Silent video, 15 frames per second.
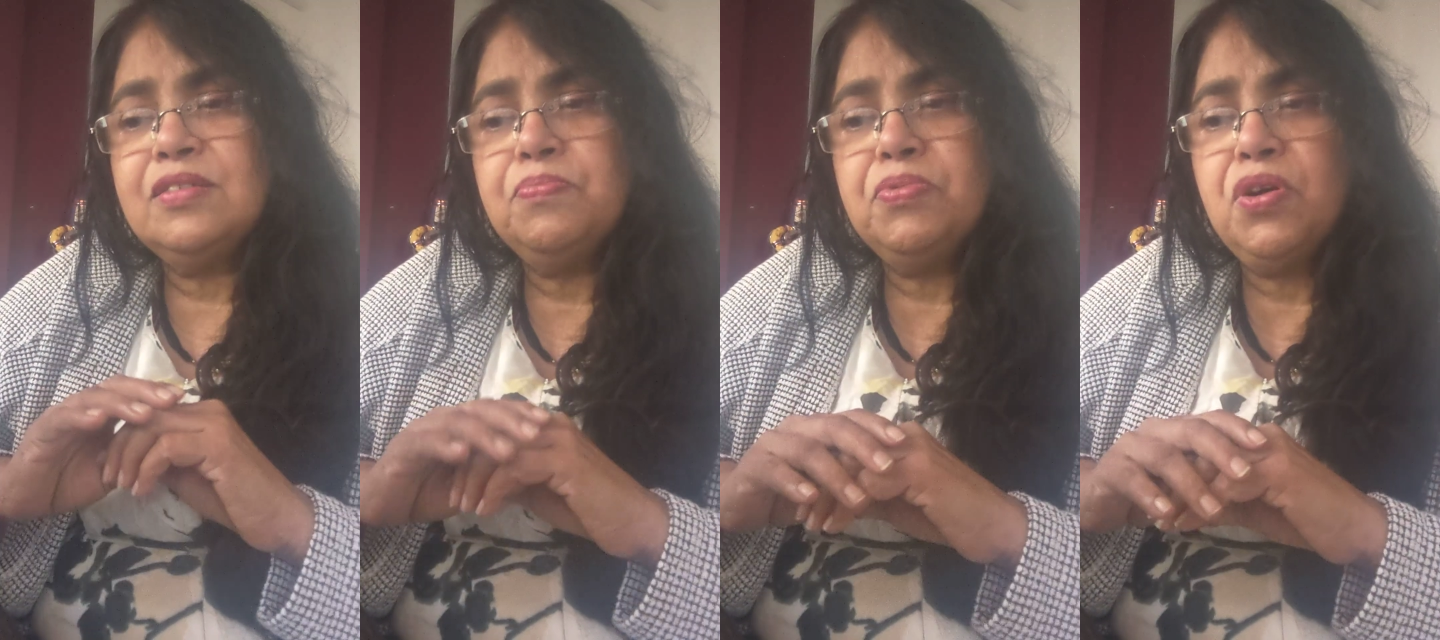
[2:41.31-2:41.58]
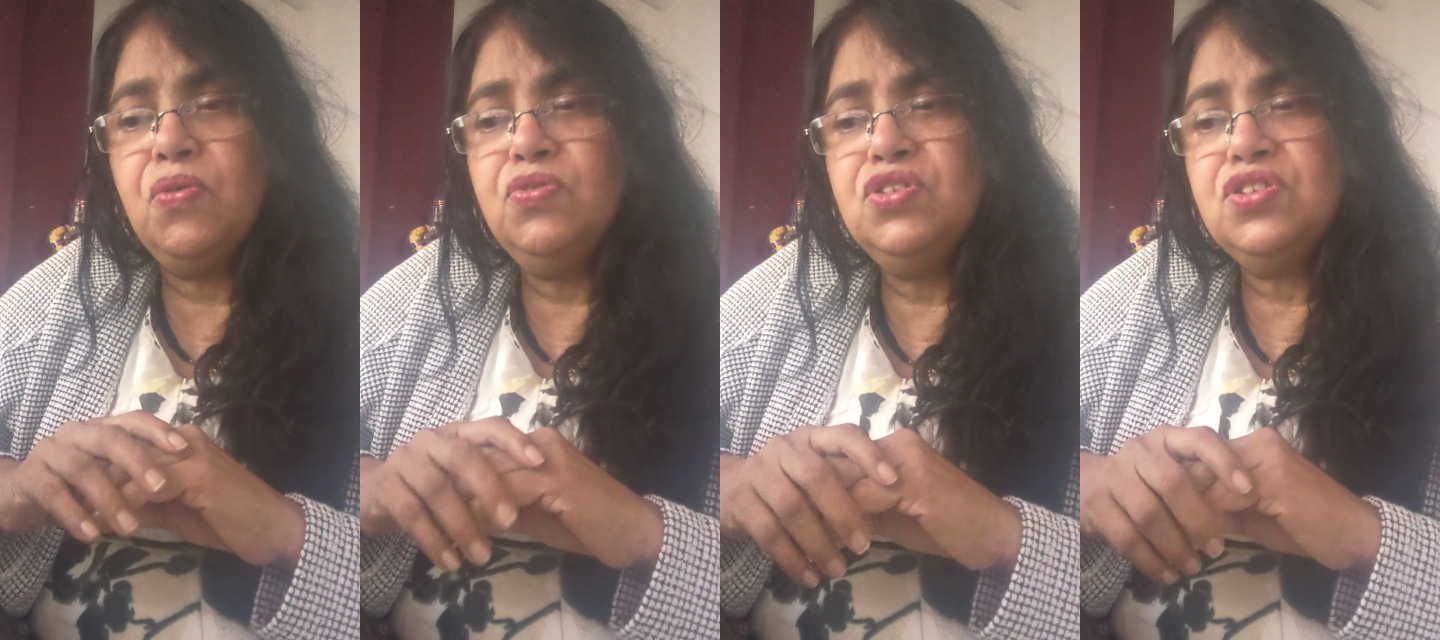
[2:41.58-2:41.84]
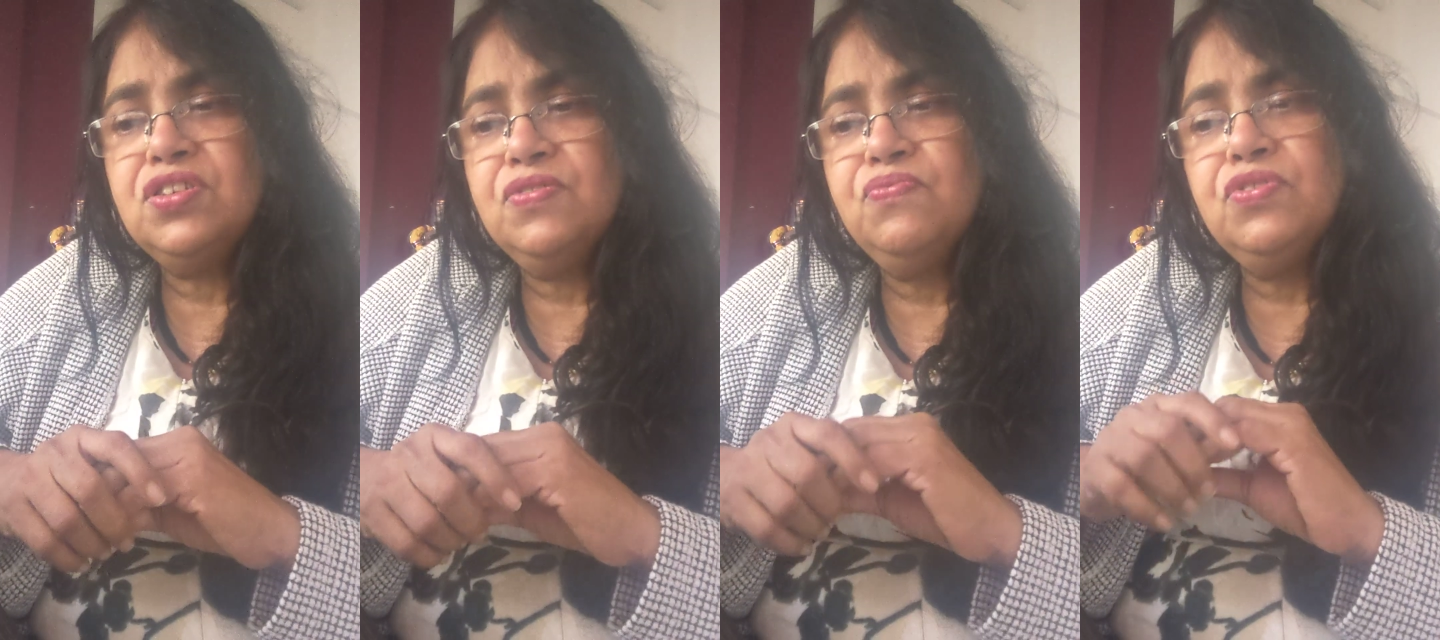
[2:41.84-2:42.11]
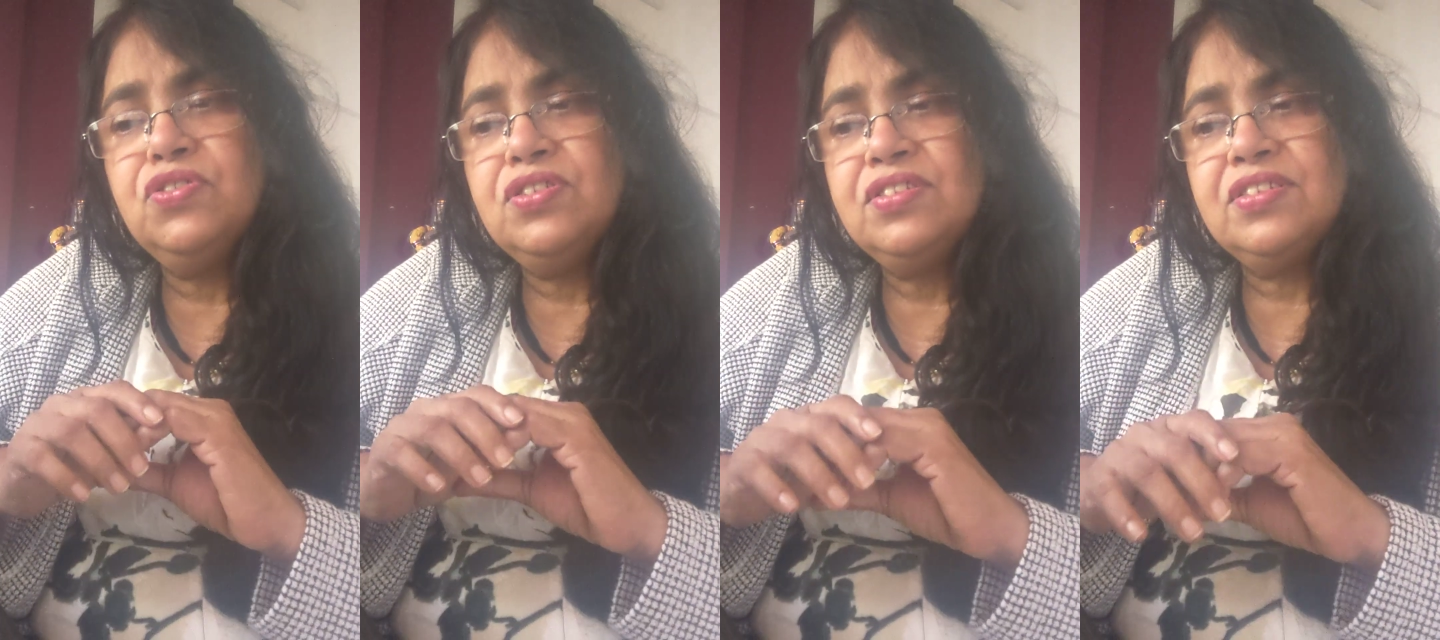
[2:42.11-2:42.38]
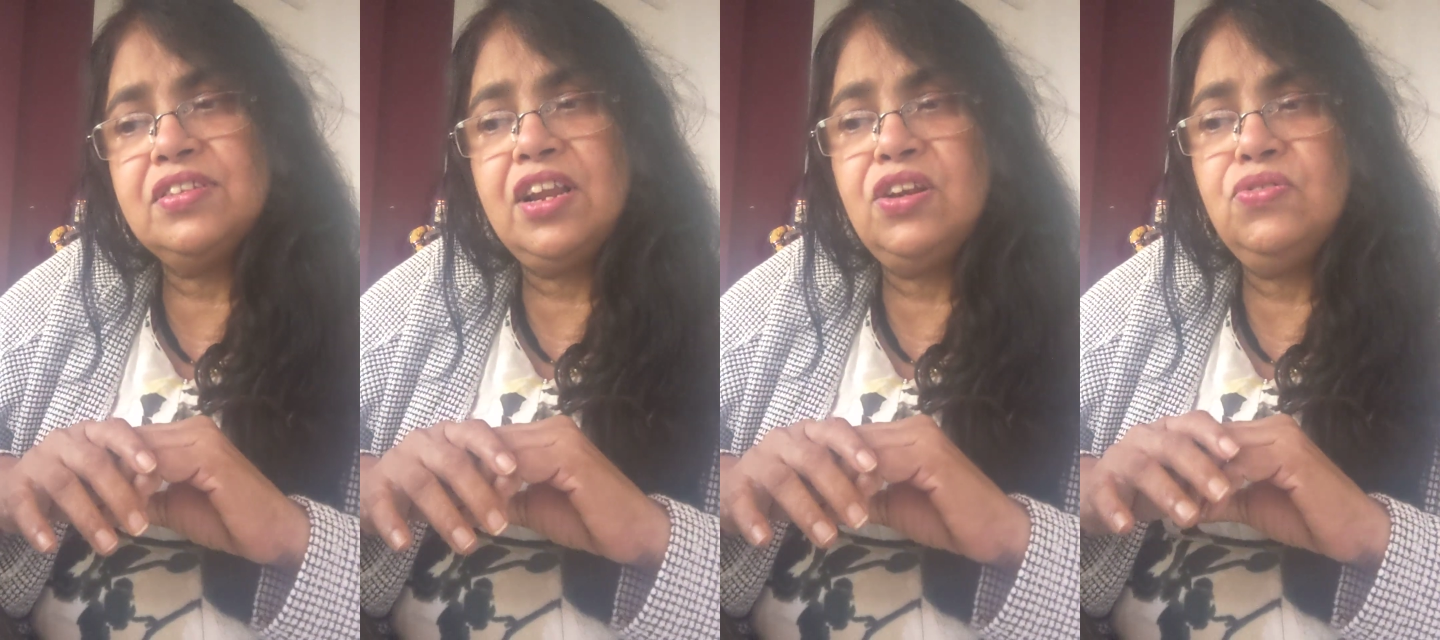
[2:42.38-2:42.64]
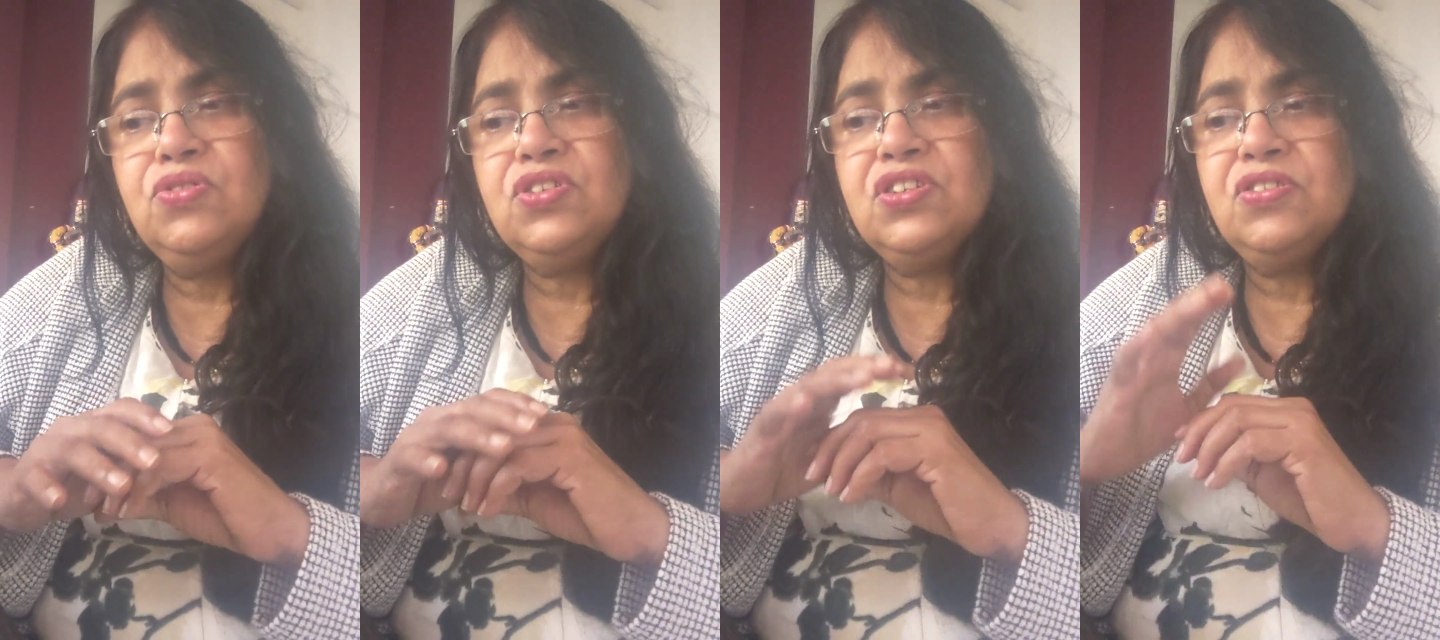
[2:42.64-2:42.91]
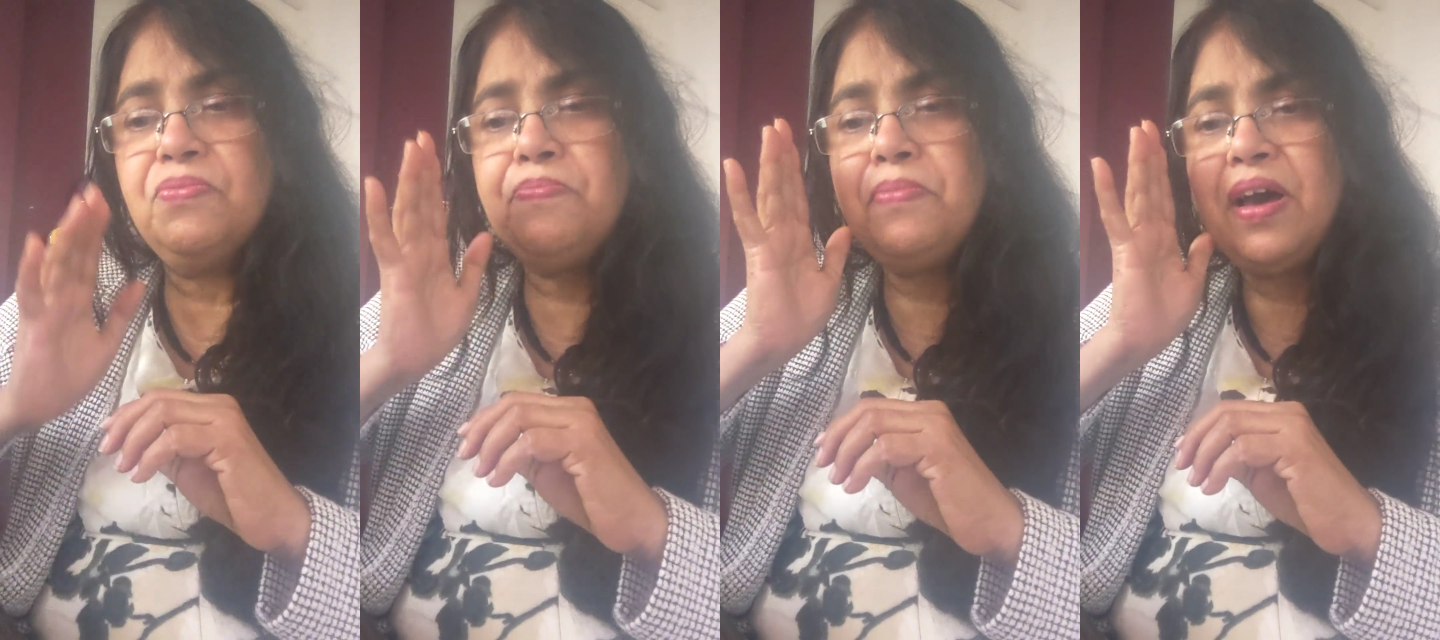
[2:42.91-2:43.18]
a provision for dissolution of